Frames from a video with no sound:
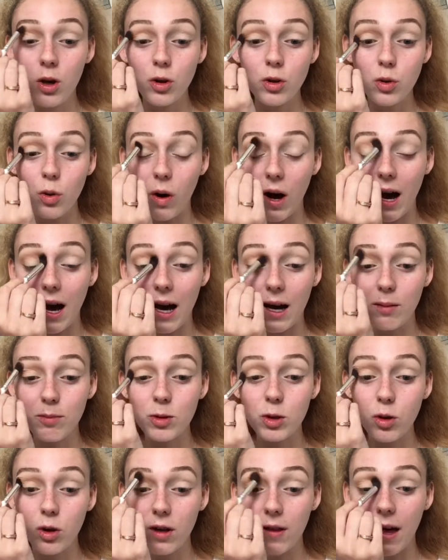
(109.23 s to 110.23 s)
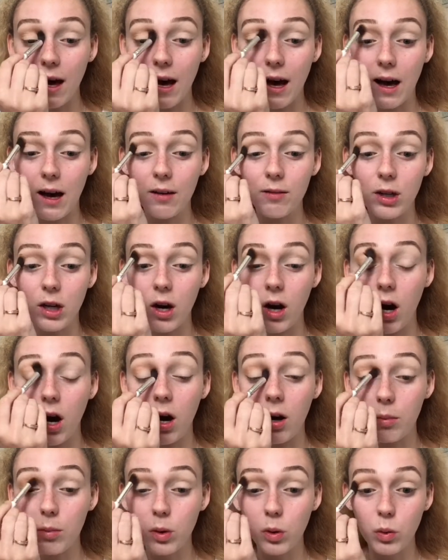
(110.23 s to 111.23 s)
So I am sorry that I haven't
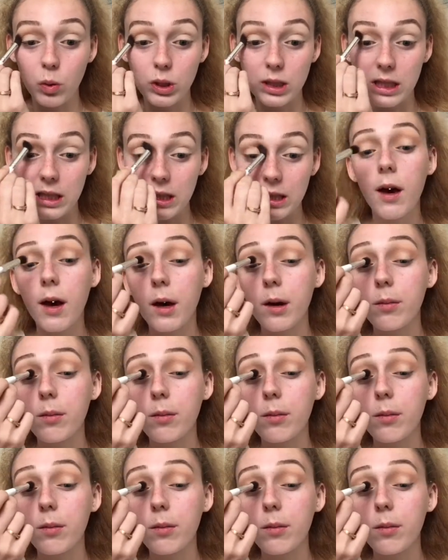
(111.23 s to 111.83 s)
uploaded.